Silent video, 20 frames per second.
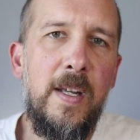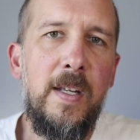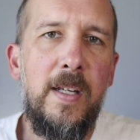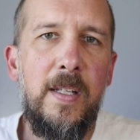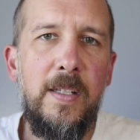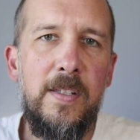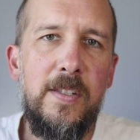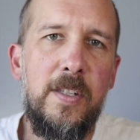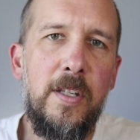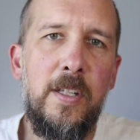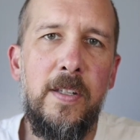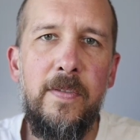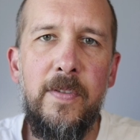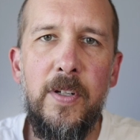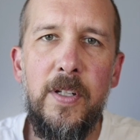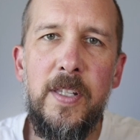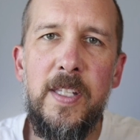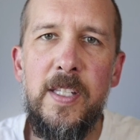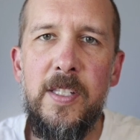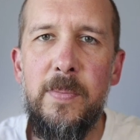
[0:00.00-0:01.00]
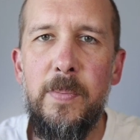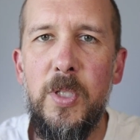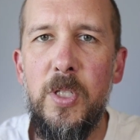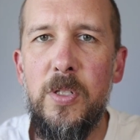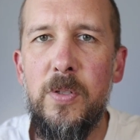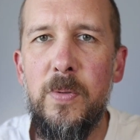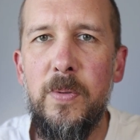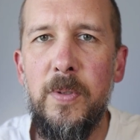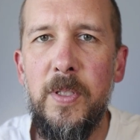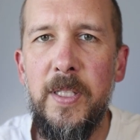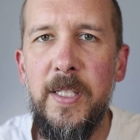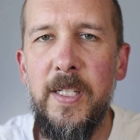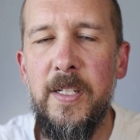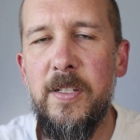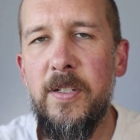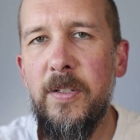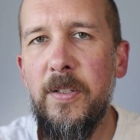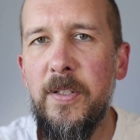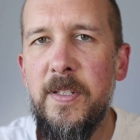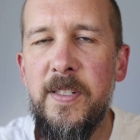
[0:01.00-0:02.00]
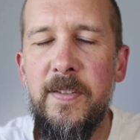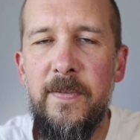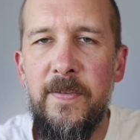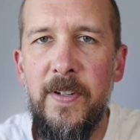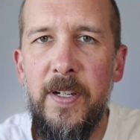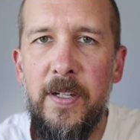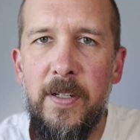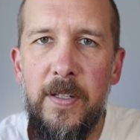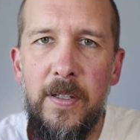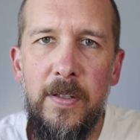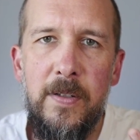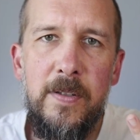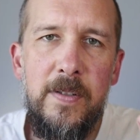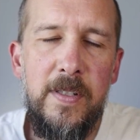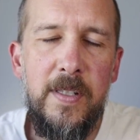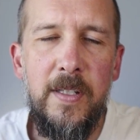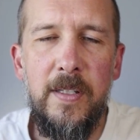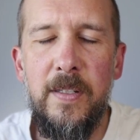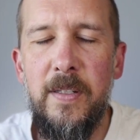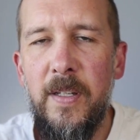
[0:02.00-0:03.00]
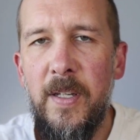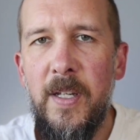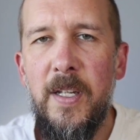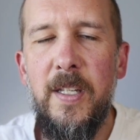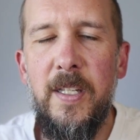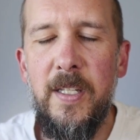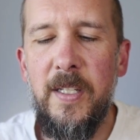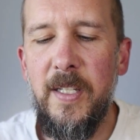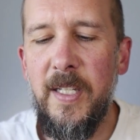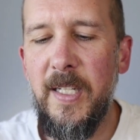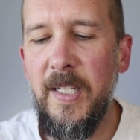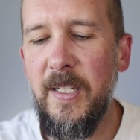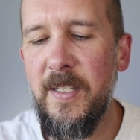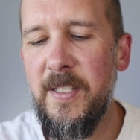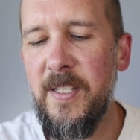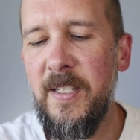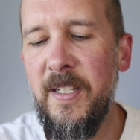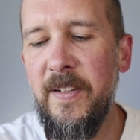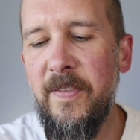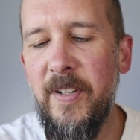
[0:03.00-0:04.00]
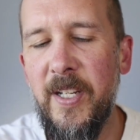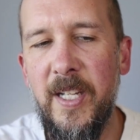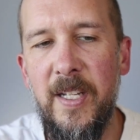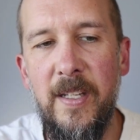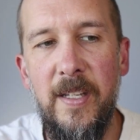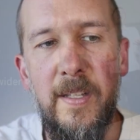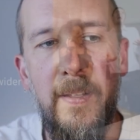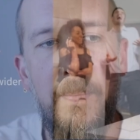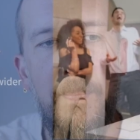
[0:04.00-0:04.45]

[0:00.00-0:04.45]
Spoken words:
And so you've got these mutually exclusive values that you're needing to navigate.